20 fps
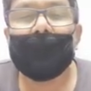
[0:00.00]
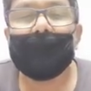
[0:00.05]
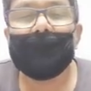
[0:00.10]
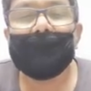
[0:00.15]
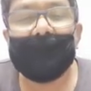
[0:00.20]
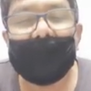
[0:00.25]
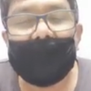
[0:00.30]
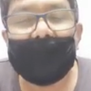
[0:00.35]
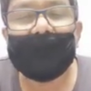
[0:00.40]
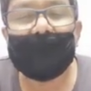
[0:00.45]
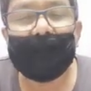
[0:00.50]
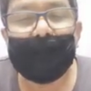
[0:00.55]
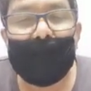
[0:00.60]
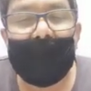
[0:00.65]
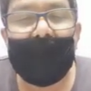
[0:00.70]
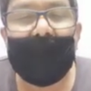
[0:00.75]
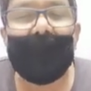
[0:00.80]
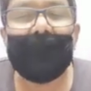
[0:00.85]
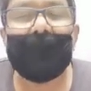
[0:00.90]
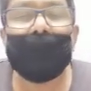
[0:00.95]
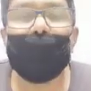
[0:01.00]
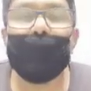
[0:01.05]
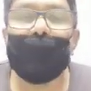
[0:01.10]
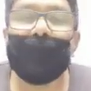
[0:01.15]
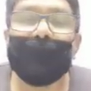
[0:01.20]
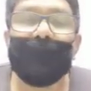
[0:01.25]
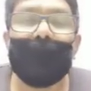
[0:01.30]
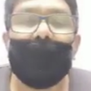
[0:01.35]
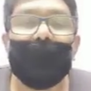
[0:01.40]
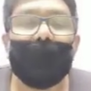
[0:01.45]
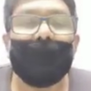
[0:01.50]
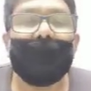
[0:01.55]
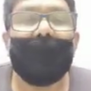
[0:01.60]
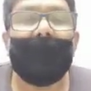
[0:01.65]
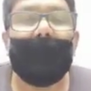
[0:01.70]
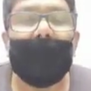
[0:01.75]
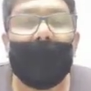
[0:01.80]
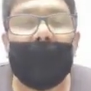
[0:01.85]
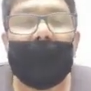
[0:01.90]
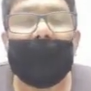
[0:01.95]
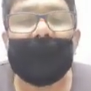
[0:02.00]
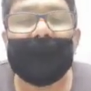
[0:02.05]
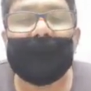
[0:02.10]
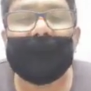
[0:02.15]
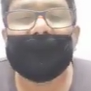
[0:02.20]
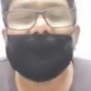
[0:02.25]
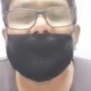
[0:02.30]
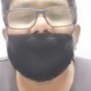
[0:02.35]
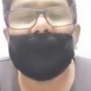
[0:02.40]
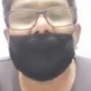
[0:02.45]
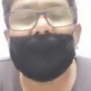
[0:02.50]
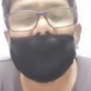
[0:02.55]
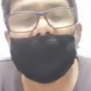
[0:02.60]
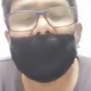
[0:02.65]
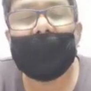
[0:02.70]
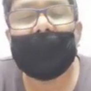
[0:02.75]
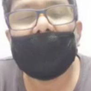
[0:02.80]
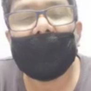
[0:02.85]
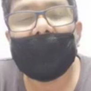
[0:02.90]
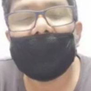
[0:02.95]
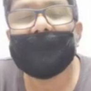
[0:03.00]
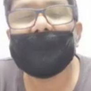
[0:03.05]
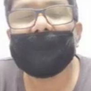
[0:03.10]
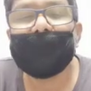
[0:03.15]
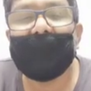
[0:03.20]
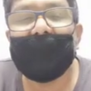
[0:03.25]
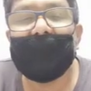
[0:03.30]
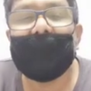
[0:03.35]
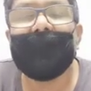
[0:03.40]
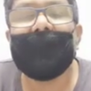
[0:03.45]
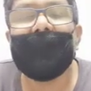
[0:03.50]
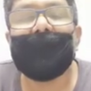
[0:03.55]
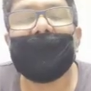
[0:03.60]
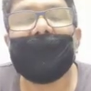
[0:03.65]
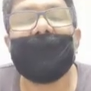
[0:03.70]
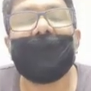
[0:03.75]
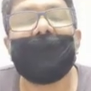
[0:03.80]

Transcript: This man without the eyes, he is building up an